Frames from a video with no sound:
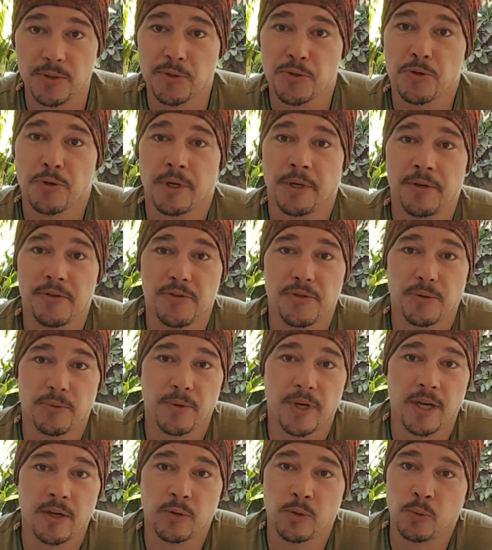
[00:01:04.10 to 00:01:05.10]
and tricks
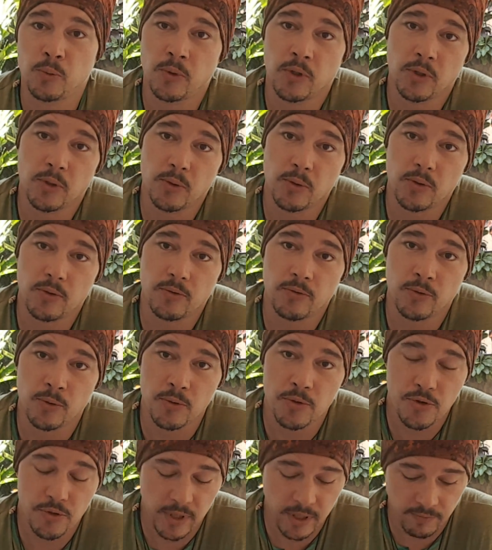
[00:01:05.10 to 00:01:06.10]
around the world
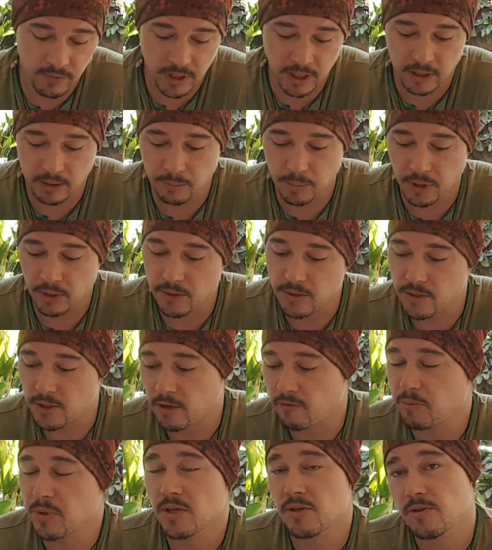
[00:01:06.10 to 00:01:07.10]
for traveling, because
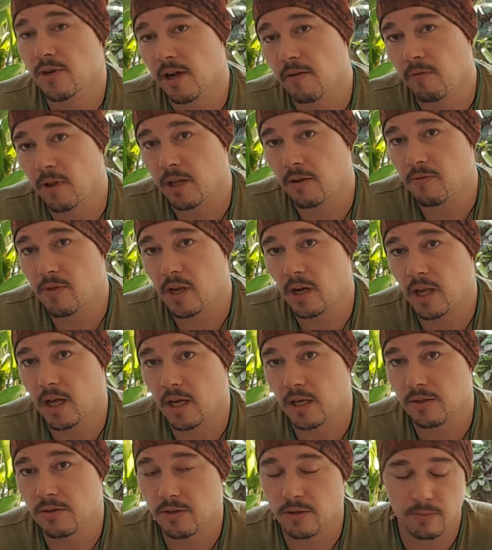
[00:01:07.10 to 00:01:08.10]
I've been traveling for the
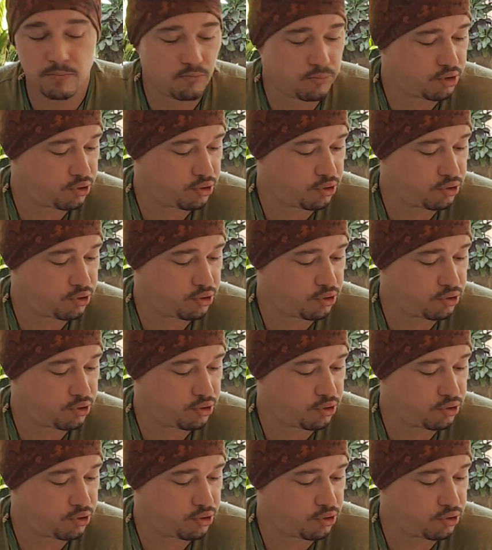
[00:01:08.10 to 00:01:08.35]
last